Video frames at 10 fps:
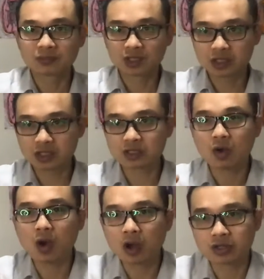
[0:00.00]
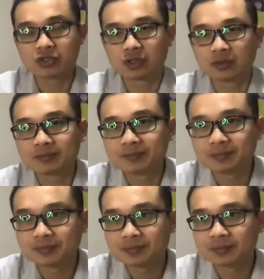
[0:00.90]
Qi is oxygen.
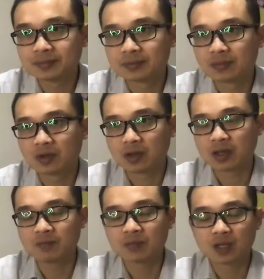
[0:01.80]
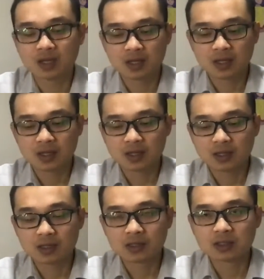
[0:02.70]
Okay.
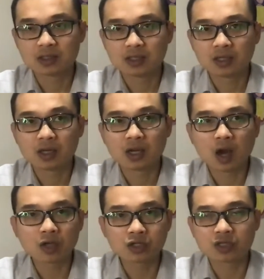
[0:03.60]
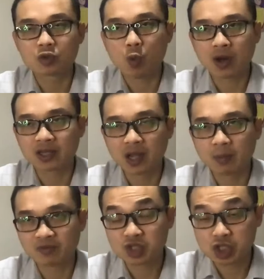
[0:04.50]
Qi. Oxygen is one type
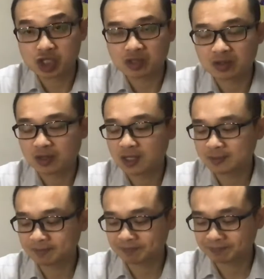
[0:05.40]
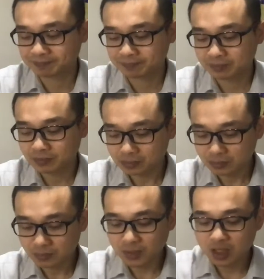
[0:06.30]
of qi. Okay.
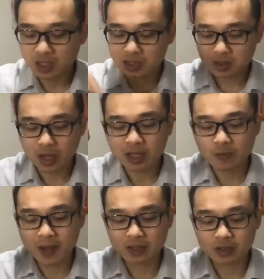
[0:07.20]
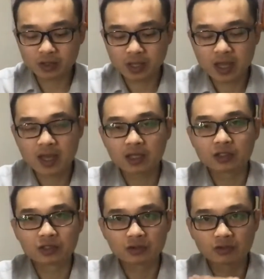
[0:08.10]
So acupuncture can
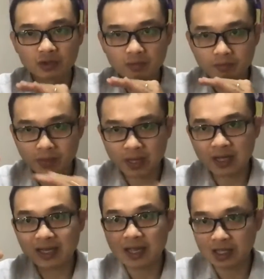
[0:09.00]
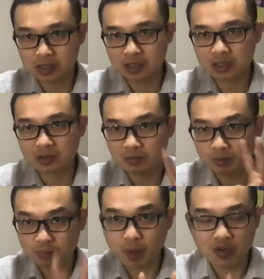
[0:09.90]
generate blood and qi,
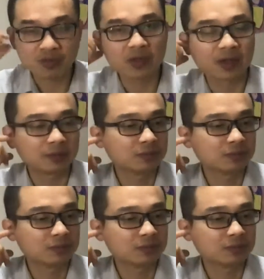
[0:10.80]
both things.